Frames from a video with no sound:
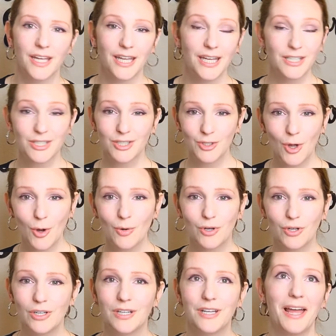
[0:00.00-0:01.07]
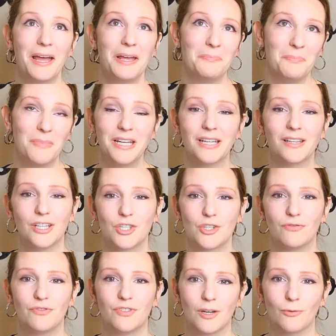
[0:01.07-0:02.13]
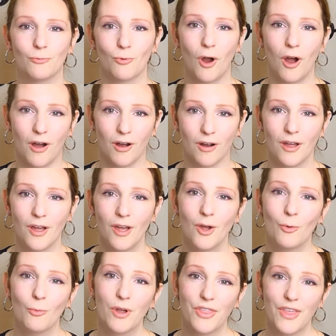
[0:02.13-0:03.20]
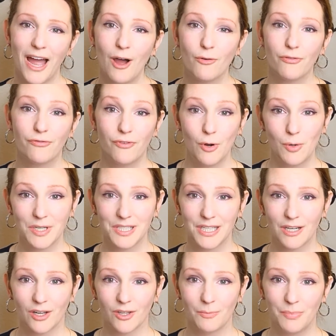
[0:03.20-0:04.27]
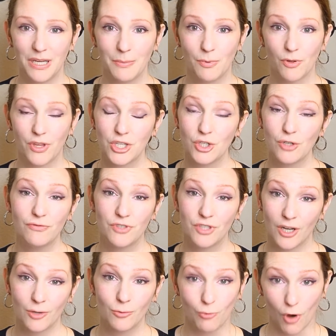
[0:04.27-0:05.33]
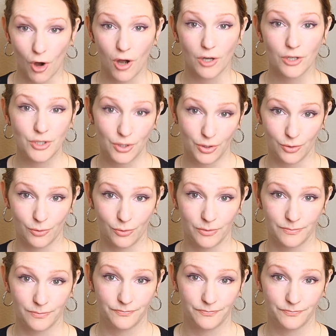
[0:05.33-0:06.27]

It's no good admitting that you've done wrong without focusing on the people that you've done wrong to.